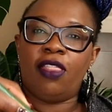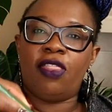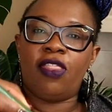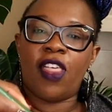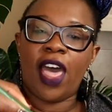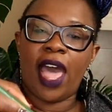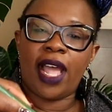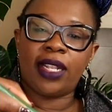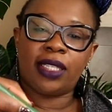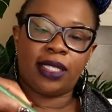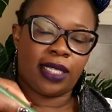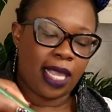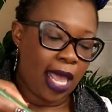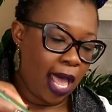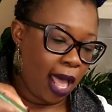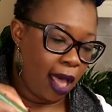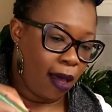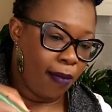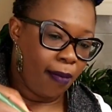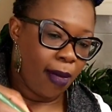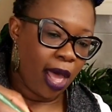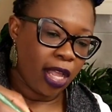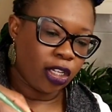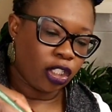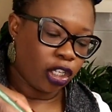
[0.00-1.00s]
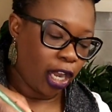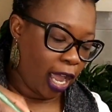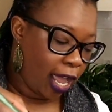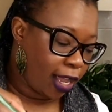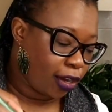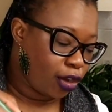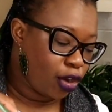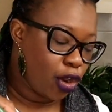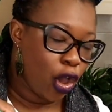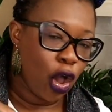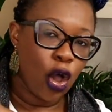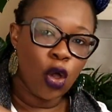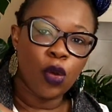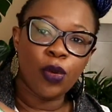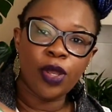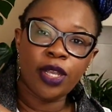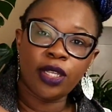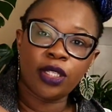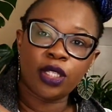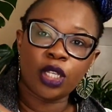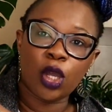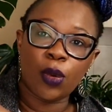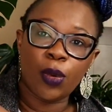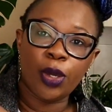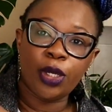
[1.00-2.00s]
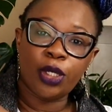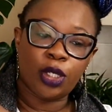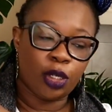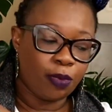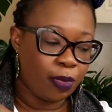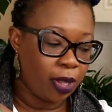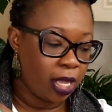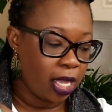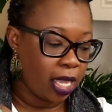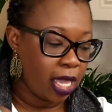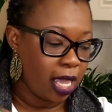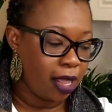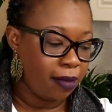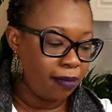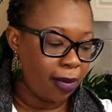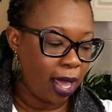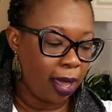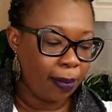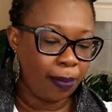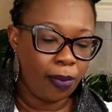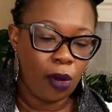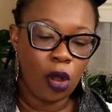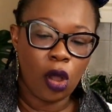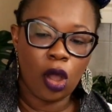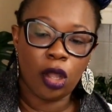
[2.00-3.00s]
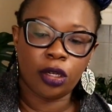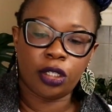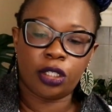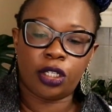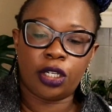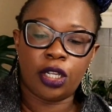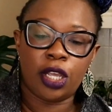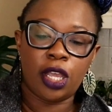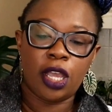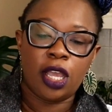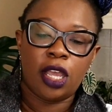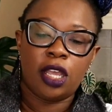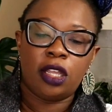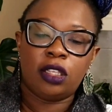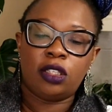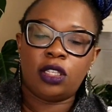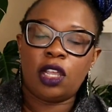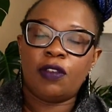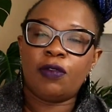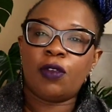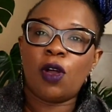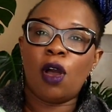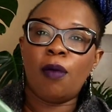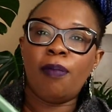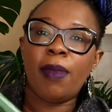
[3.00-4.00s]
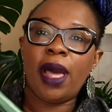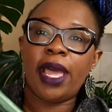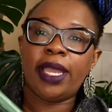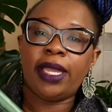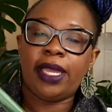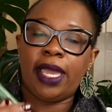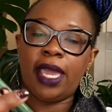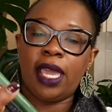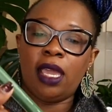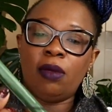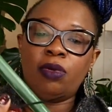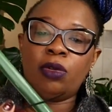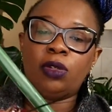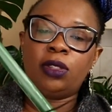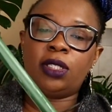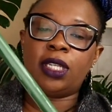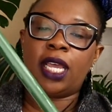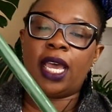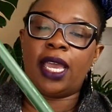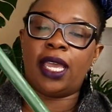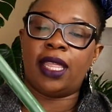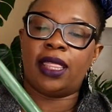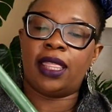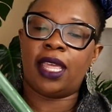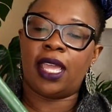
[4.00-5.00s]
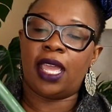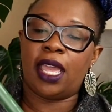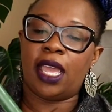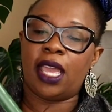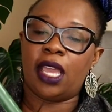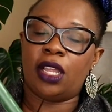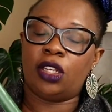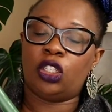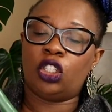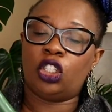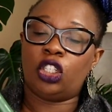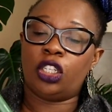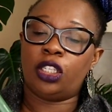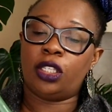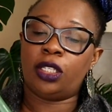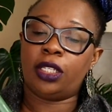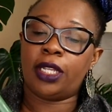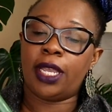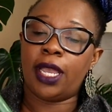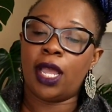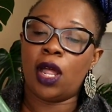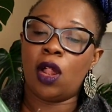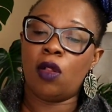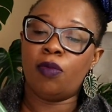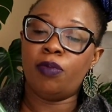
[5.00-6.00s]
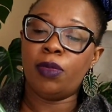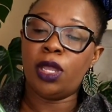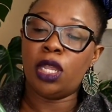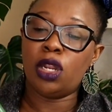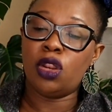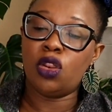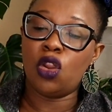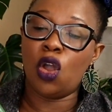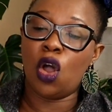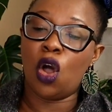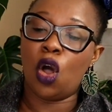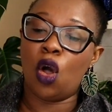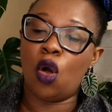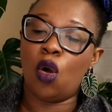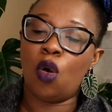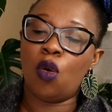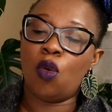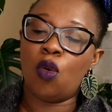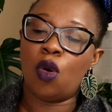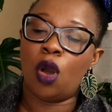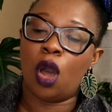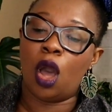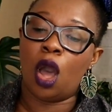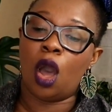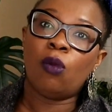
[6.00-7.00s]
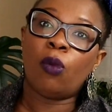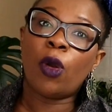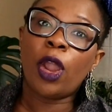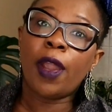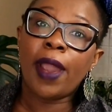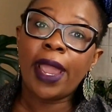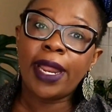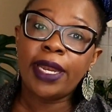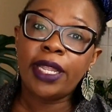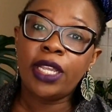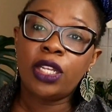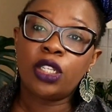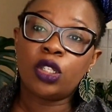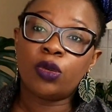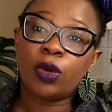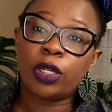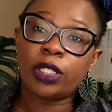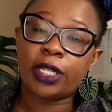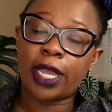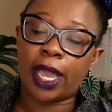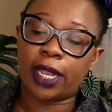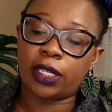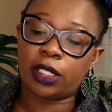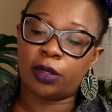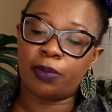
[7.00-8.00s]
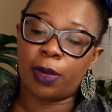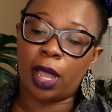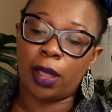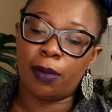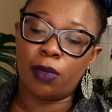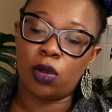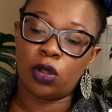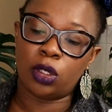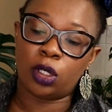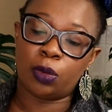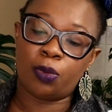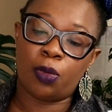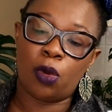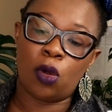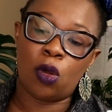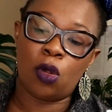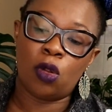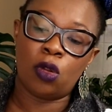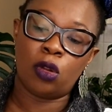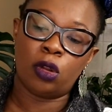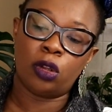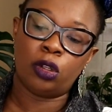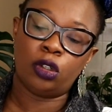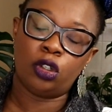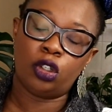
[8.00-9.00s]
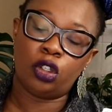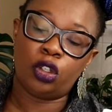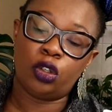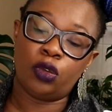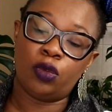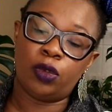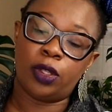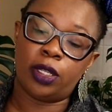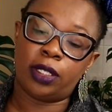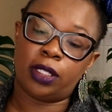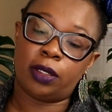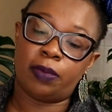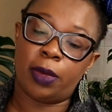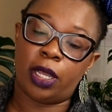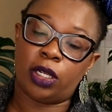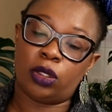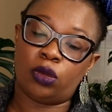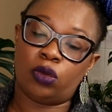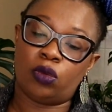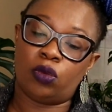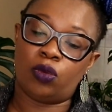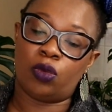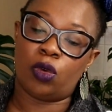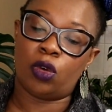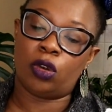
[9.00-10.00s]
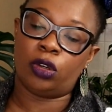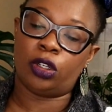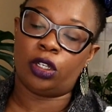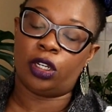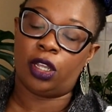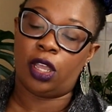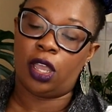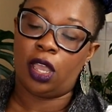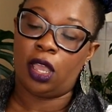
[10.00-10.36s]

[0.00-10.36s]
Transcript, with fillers: That's how much I know is going to be in my pot. So I've got my cable tie there just to help me know where I need to attach my moss pole to this metal rod.